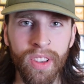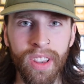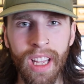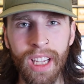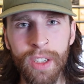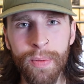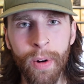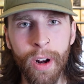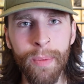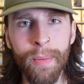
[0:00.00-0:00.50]

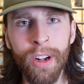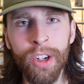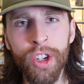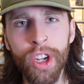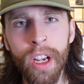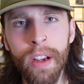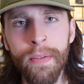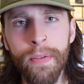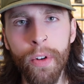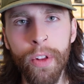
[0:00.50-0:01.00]
That's pretty much
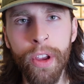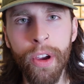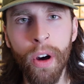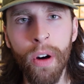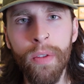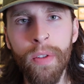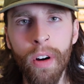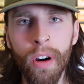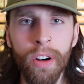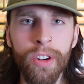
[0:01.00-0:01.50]
it for the
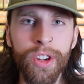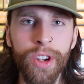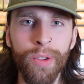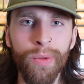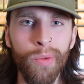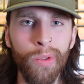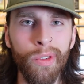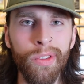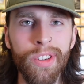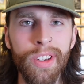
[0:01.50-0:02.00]
overarching
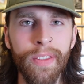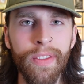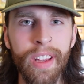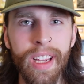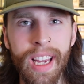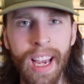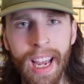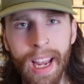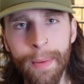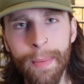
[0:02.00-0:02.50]
rules of the
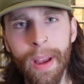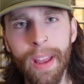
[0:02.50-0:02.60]
game,